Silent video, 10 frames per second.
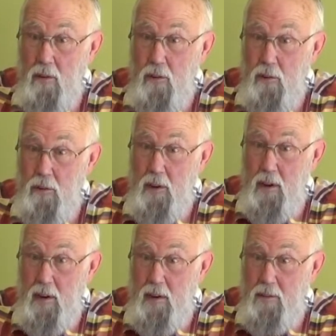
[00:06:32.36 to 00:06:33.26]
You
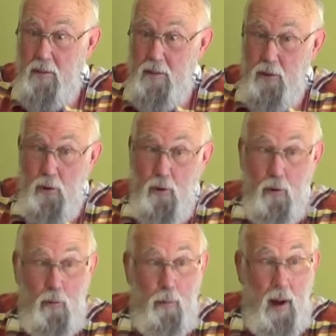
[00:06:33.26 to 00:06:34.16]
need
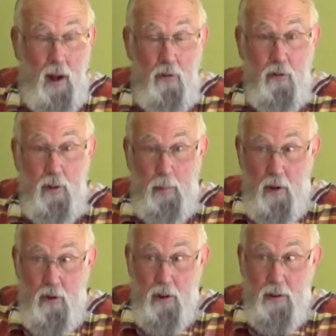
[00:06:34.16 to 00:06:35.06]
to pass the
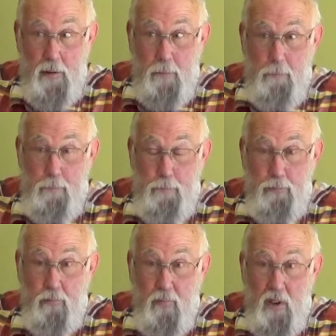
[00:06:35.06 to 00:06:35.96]
budget.
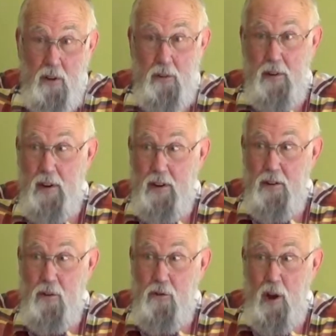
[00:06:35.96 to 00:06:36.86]
You
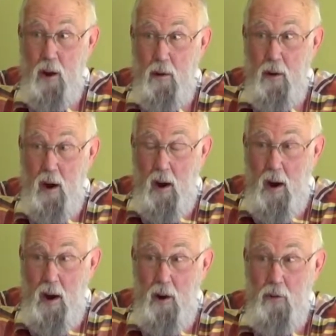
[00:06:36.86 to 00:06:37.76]
need to
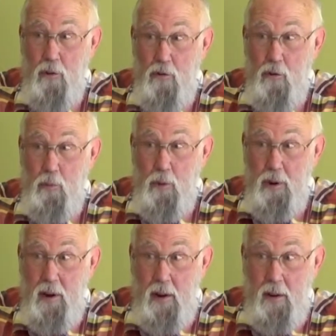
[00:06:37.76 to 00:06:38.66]
hire the
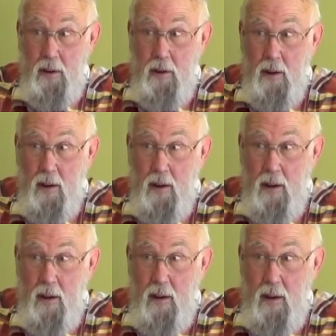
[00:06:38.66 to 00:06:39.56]
superintendent,
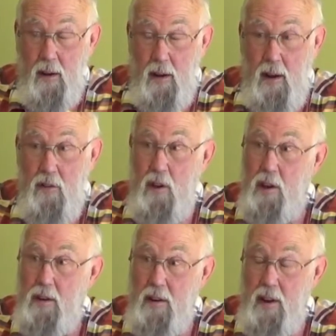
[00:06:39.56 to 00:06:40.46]
and
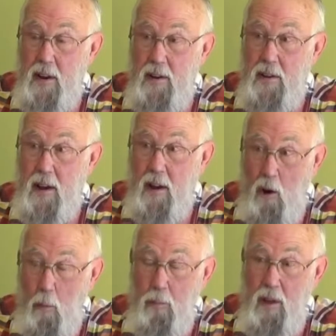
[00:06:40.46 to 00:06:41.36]
you need to
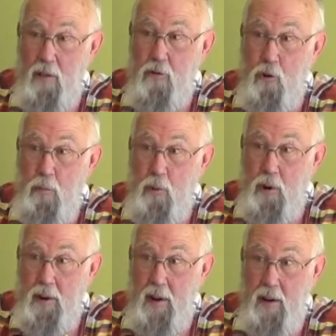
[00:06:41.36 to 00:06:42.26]
help that
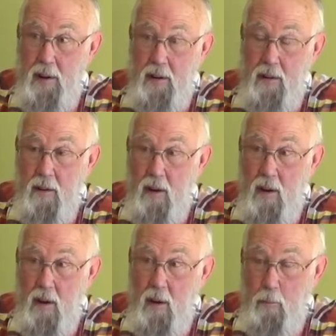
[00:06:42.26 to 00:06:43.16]
superintendent
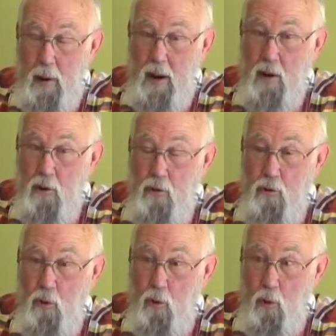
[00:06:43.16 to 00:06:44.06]
make your
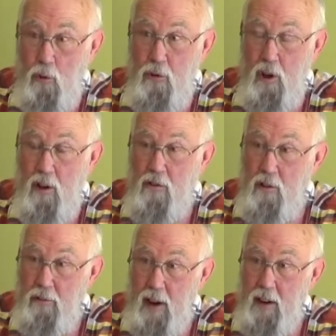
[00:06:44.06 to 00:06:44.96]
schools as
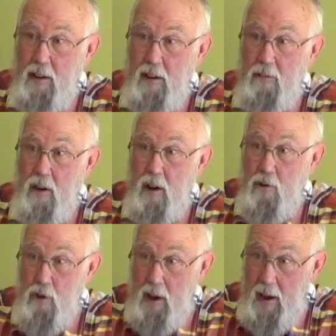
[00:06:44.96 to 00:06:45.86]
effective
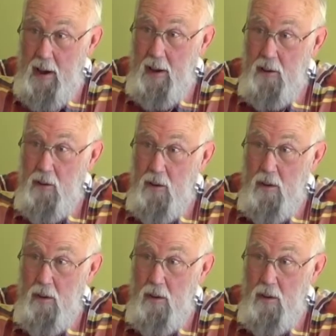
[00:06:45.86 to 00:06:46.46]
as you can.